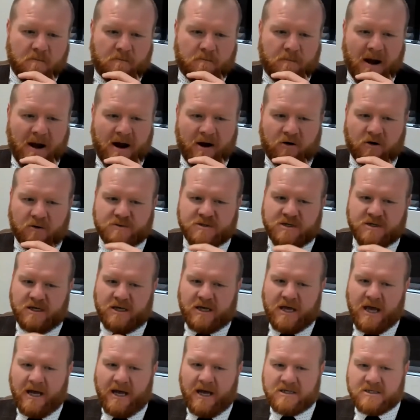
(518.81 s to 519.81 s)
Bankruptcy
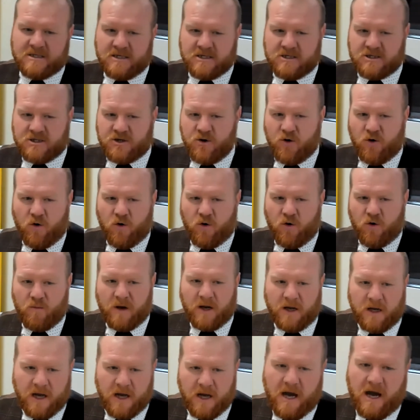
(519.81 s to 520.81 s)
cases
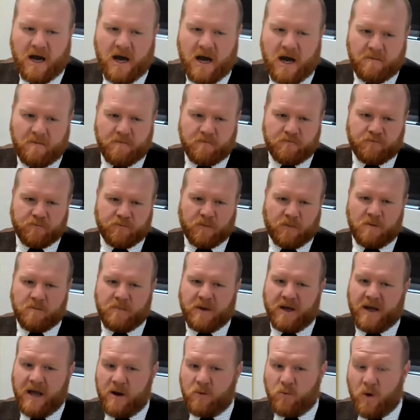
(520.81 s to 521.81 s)
normally
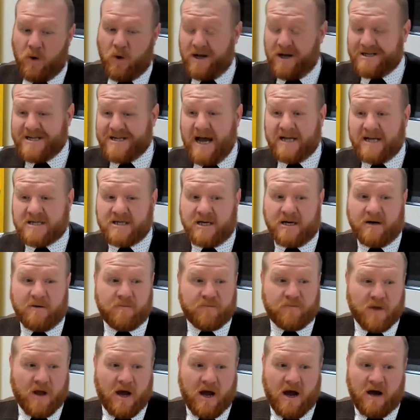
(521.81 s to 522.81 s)
begin when a debtor
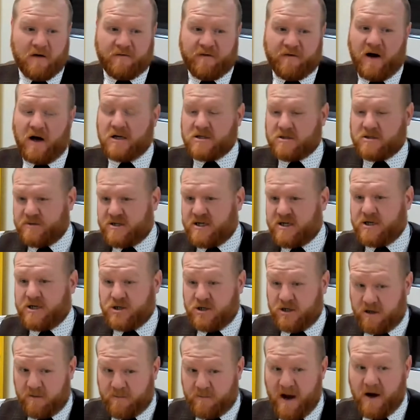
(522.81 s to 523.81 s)
files a
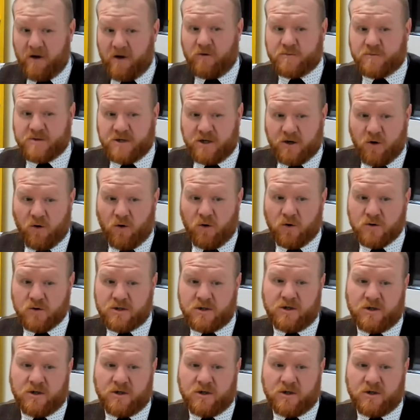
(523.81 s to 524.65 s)
petition to the bankruptcy court.